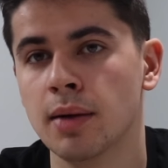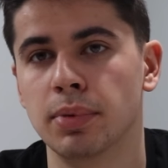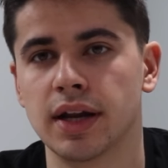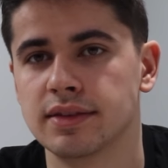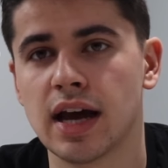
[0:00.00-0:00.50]

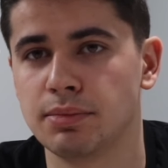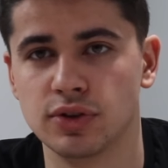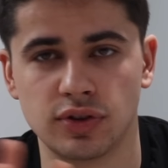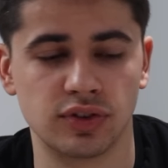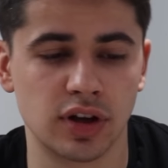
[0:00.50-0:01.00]
But on top,
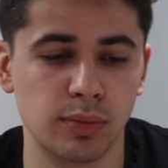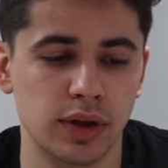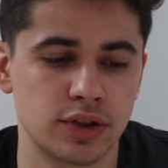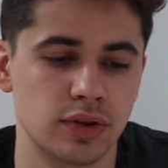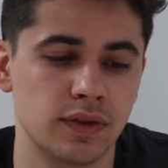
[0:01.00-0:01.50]
there's just a
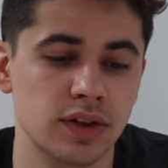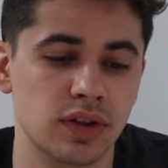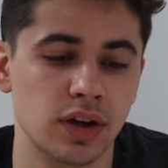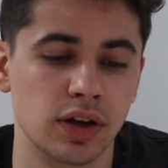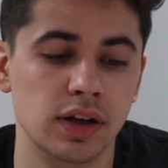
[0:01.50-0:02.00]
couple extra fees
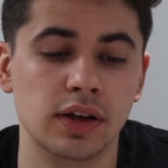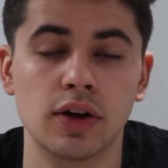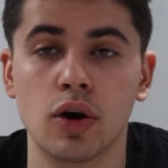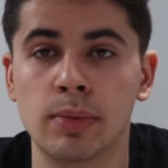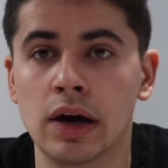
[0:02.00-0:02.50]
that you're going to need to
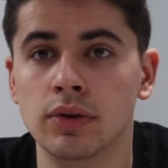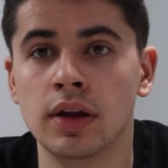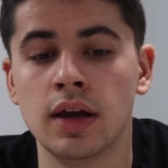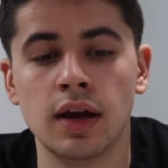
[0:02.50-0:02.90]
know about.